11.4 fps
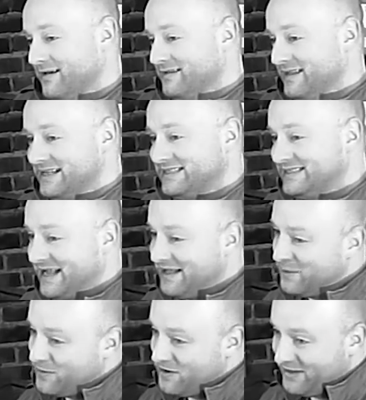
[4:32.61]
let's say
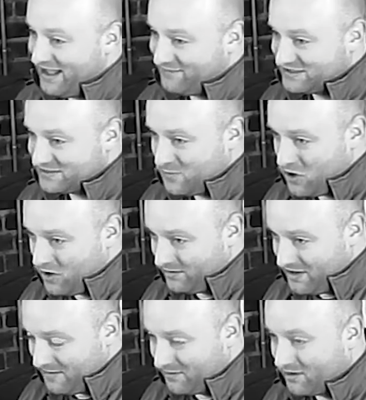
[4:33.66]
that we only have a small
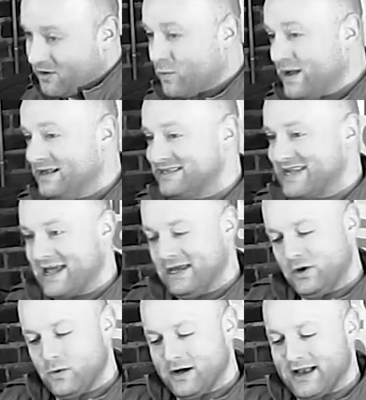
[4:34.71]
number, or we say,
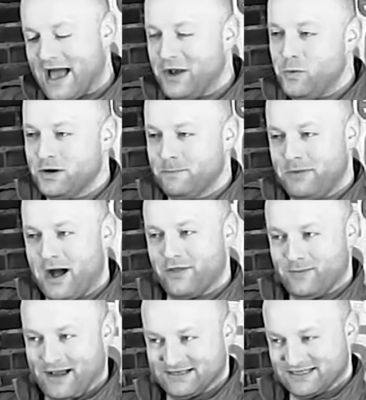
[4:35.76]
you know what? I don't want to
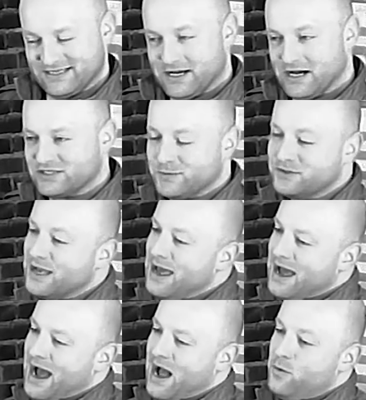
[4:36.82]
bother my existing customers.
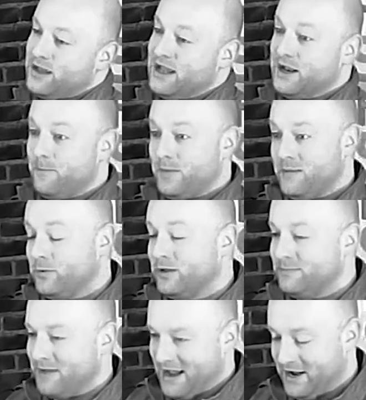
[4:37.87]
I want to hit up people
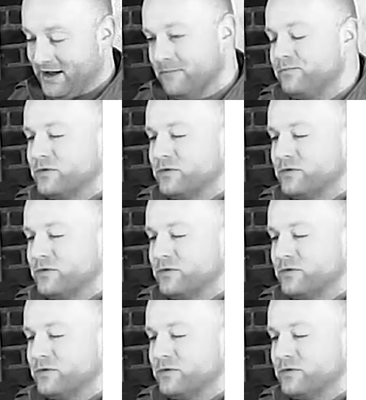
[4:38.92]
in my area.